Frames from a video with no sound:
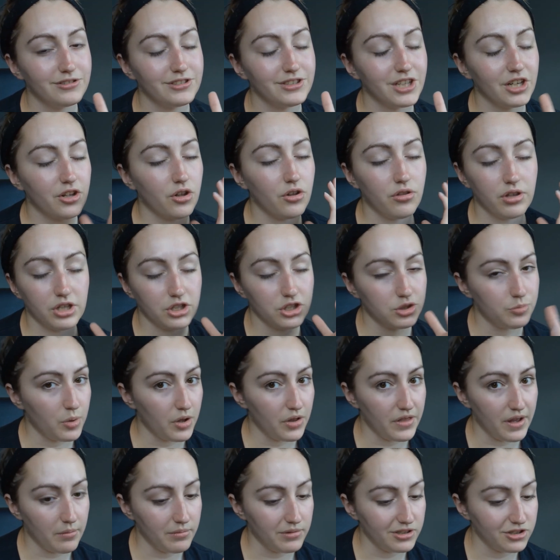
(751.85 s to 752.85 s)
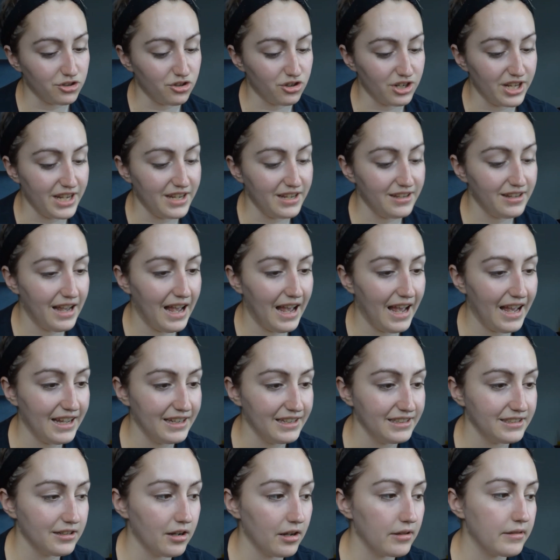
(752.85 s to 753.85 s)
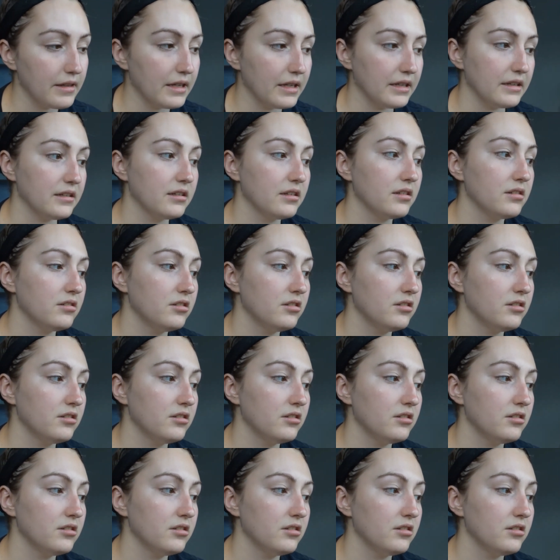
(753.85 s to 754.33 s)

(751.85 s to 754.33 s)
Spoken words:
I don't think you should put that much on it, and I think